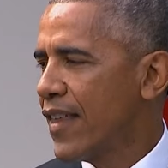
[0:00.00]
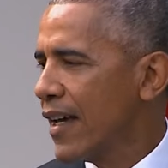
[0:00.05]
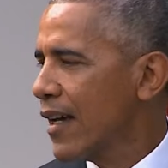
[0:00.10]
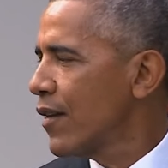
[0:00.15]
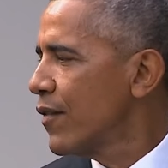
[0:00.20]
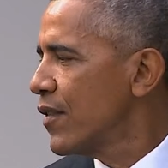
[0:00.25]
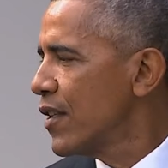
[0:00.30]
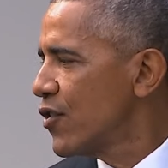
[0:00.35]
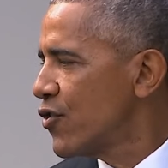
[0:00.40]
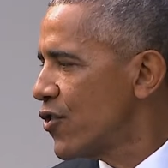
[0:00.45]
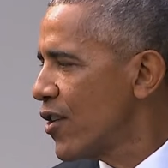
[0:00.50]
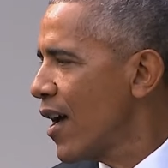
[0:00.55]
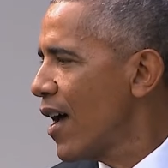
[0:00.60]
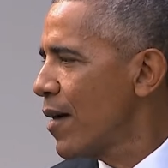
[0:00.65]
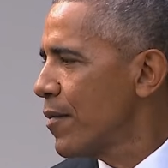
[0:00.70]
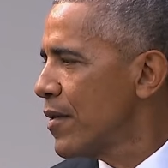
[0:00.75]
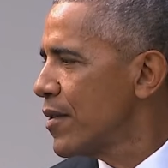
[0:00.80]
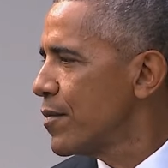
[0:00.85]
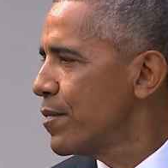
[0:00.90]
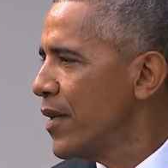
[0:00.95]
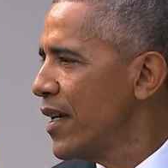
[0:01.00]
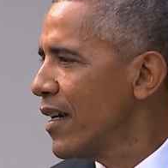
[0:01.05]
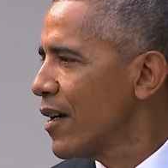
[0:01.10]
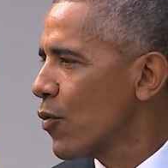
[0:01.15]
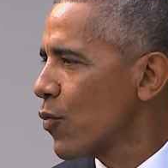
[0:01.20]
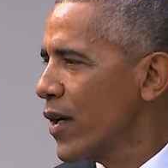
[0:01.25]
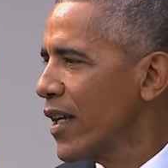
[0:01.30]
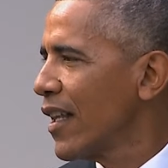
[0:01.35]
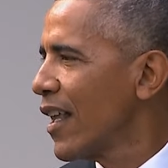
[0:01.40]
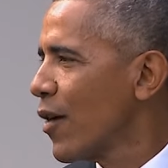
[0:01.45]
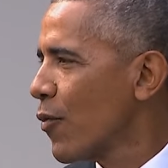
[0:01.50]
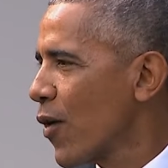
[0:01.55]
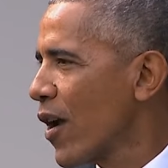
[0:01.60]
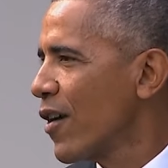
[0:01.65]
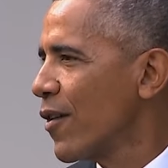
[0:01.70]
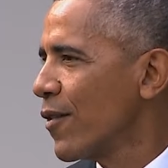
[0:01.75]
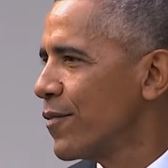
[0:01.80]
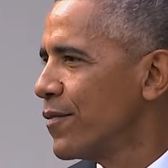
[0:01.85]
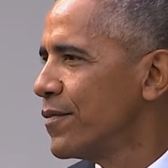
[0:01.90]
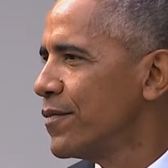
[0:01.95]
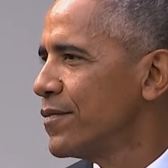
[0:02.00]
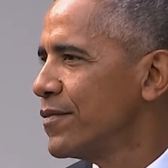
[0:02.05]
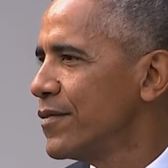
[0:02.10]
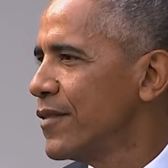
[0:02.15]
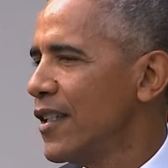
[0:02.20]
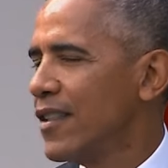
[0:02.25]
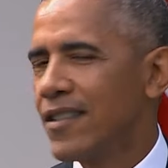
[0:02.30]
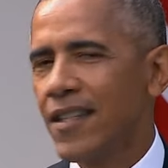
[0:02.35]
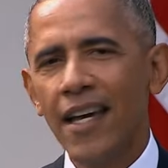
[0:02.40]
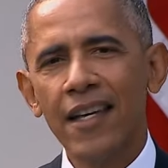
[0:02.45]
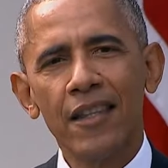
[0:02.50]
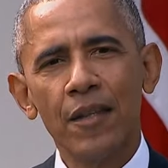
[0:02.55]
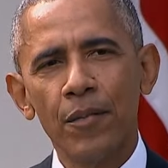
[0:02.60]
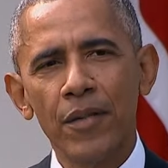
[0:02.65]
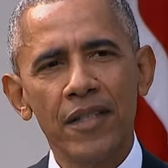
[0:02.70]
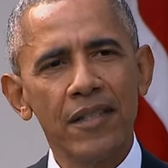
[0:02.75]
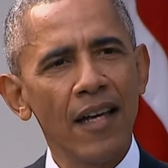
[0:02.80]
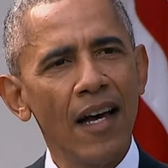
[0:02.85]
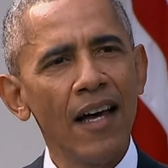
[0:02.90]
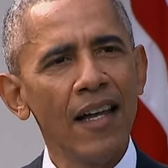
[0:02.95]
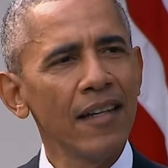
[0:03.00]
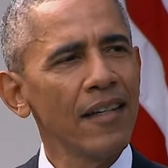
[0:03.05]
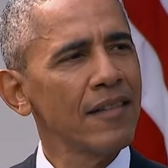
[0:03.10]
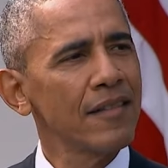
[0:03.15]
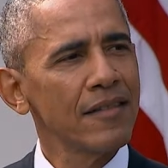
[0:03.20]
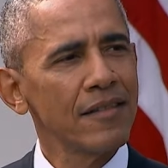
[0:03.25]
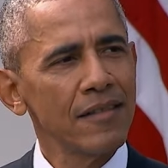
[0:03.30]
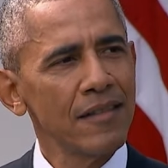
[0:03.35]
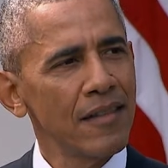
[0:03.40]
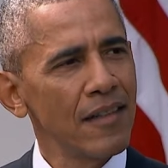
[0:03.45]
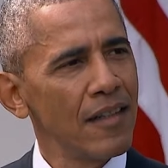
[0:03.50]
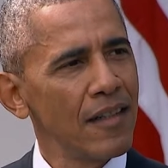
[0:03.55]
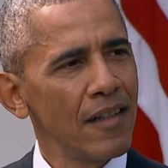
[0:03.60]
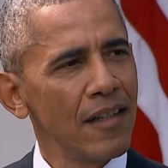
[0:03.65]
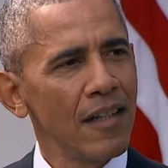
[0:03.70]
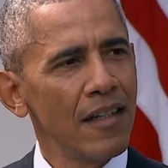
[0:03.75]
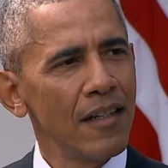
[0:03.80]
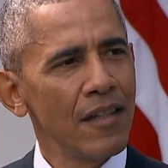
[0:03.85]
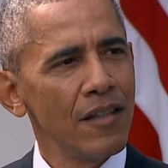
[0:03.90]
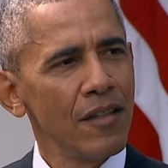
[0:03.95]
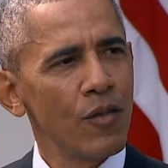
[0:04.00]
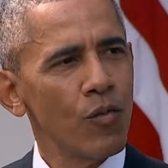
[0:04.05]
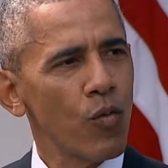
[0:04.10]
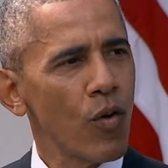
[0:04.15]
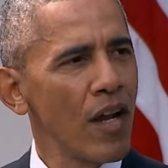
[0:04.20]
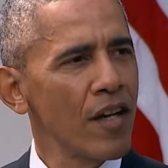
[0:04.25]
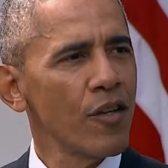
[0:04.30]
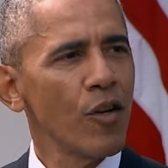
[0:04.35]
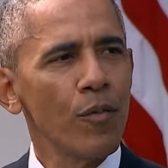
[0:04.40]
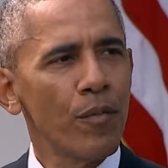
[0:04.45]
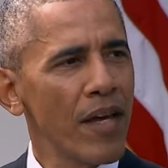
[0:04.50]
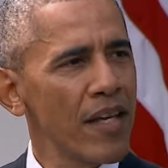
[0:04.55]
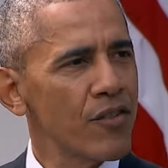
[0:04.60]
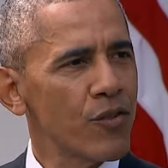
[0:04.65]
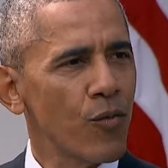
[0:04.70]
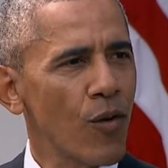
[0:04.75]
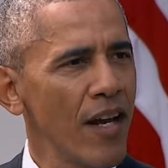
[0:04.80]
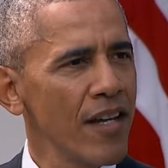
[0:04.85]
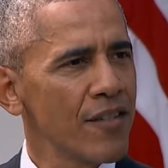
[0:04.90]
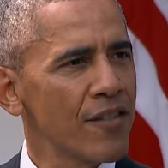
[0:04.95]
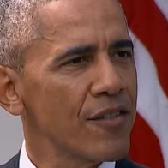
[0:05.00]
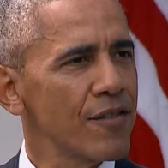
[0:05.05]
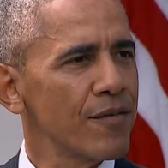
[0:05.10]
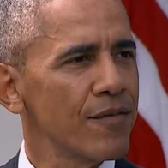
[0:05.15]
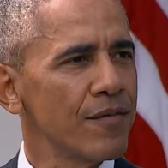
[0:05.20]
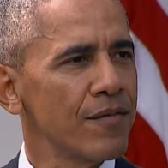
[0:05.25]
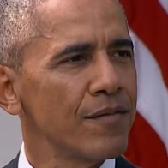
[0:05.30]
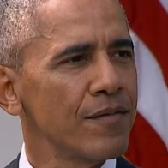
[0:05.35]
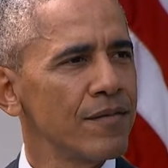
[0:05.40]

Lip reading: think of this job as being a relay runner. You take the baton, you run your best race,